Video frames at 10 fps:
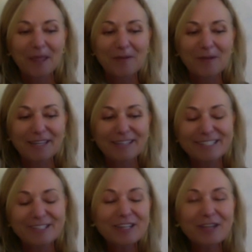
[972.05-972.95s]
When
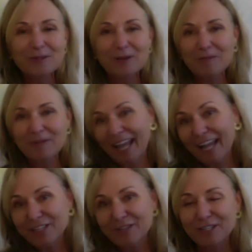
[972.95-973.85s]
studios were open, I
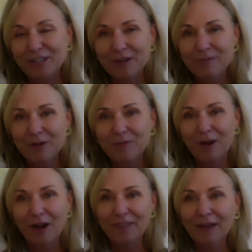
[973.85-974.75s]
actually used to go to Pure
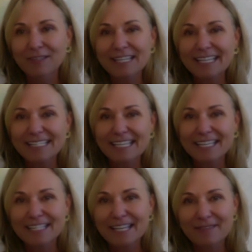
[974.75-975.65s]
Barre, and that was easy
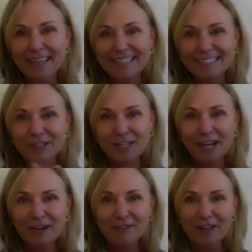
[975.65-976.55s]
because they took
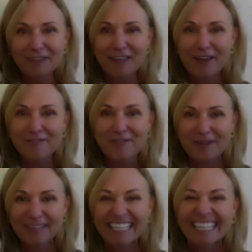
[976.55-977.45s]
care of all of that for
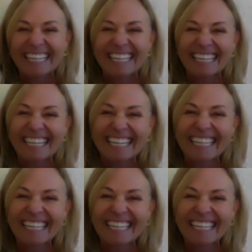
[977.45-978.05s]
me.